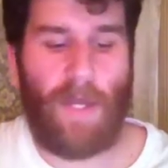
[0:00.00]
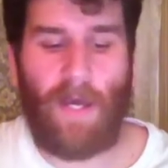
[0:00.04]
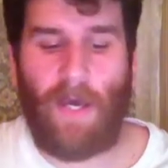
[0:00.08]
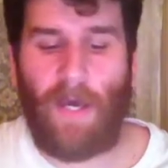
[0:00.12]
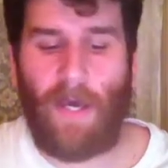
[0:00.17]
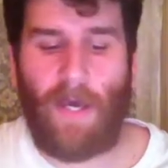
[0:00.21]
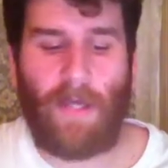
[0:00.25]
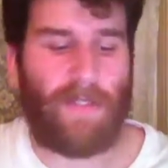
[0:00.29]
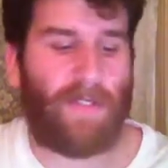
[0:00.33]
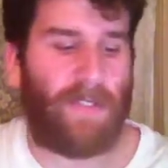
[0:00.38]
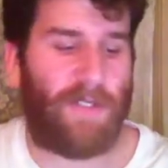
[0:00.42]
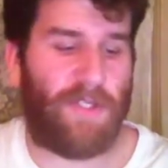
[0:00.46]

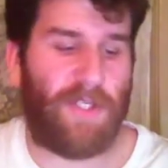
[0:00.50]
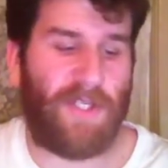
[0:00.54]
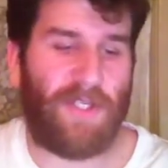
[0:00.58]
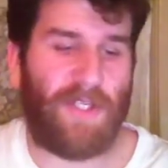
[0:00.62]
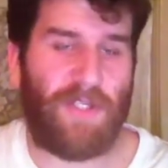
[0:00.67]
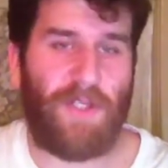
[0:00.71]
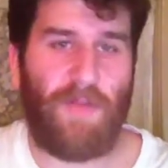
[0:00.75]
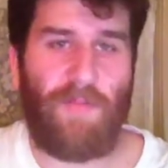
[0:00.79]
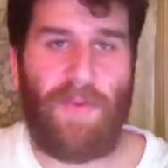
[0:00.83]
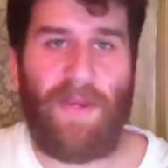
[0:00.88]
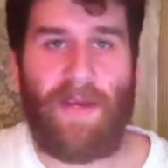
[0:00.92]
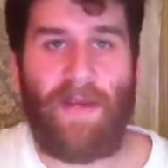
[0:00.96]
I
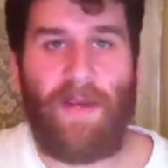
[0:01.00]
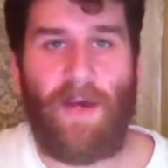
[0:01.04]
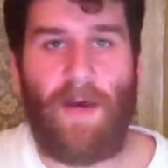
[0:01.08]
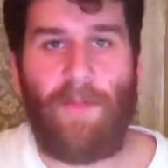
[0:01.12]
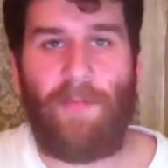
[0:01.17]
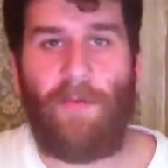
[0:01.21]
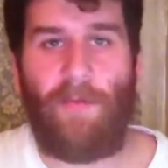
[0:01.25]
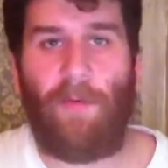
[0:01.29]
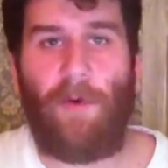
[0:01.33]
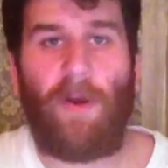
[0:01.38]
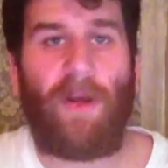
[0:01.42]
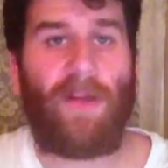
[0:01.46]
suggest you pick it
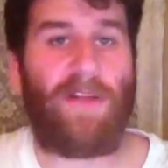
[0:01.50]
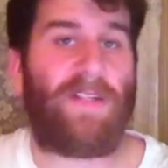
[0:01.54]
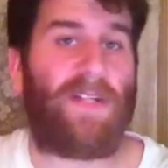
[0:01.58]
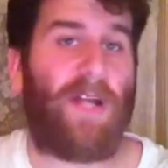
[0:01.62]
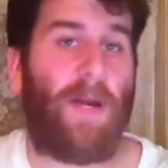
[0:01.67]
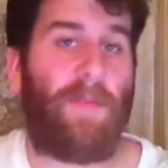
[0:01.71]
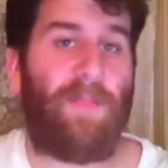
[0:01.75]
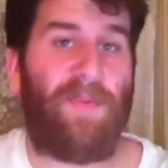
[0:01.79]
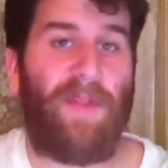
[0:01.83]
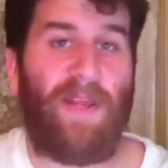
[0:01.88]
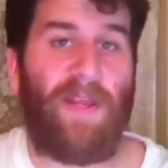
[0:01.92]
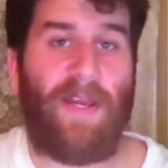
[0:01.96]
up. We're going to
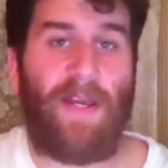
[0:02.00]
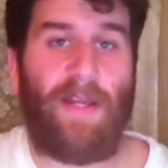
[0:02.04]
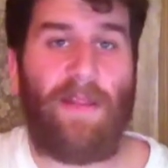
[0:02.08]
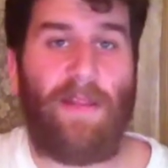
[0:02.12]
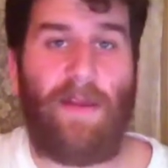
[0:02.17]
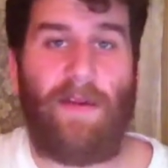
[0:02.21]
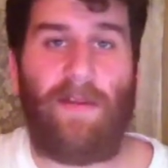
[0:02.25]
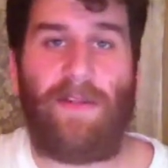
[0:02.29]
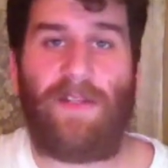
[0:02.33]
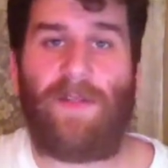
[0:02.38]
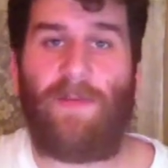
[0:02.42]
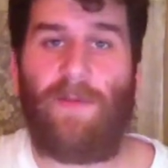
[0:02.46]
start playing it
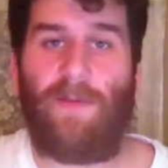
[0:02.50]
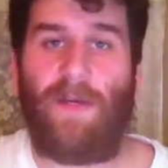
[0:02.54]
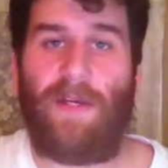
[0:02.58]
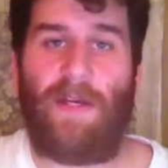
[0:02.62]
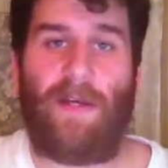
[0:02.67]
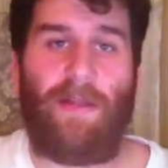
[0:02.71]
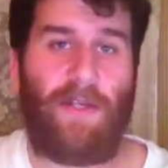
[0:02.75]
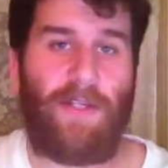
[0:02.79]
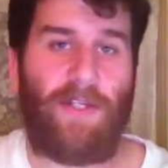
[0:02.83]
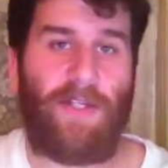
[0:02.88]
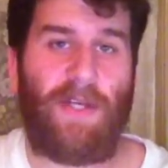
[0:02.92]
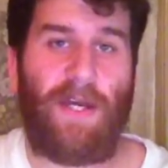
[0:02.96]
later this week.
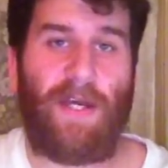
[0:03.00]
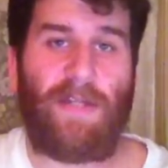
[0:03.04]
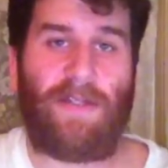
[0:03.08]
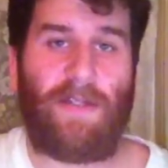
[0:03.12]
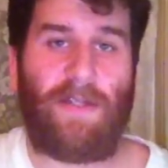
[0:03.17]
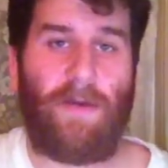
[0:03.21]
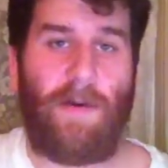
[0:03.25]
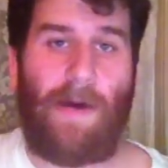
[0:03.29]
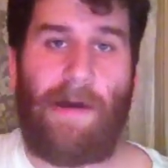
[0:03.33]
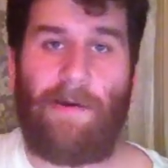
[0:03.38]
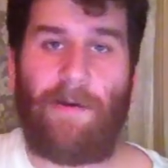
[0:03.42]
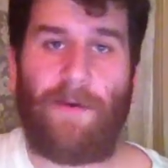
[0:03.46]
I'll let you guys
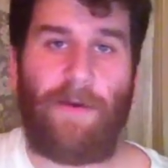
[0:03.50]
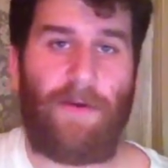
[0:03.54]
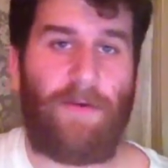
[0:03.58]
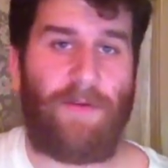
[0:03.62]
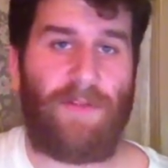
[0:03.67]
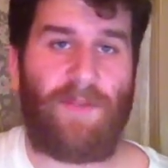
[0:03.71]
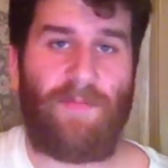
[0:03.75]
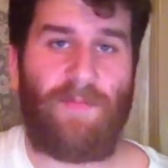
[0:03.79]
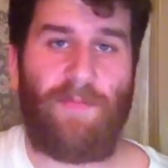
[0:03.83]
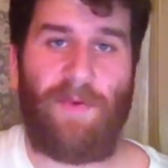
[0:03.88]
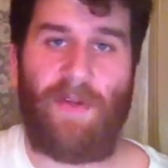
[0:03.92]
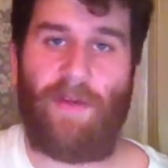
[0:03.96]
know how it
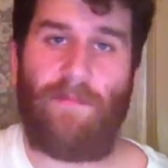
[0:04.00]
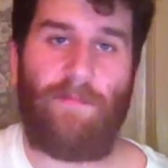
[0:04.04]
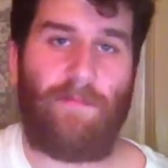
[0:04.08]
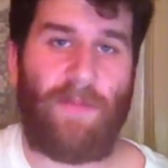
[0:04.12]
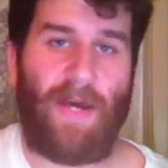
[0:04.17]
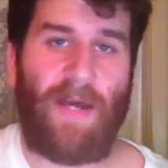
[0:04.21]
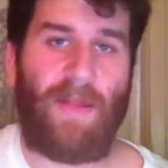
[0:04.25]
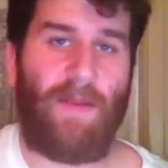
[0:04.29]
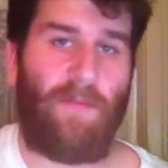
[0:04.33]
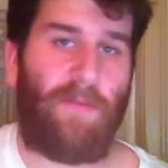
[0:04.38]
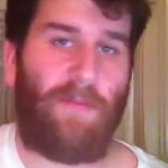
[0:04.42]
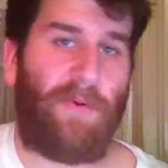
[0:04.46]
goes, but
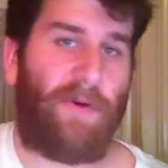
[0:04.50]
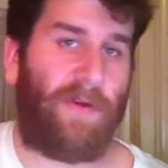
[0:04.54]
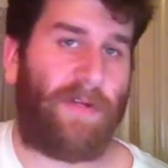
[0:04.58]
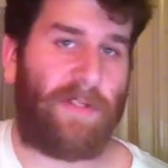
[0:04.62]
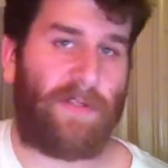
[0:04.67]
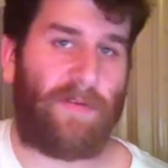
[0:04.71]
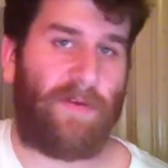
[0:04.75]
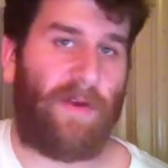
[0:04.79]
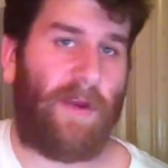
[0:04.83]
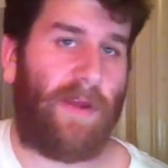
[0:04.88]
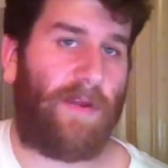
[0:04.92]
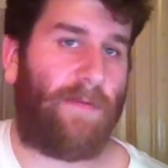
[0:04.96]
buy the book.
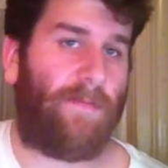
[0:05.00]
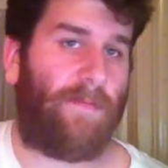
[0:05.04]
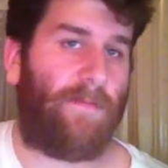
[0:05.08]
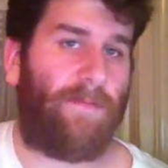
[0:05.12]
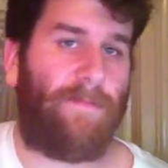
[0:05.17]
It's great.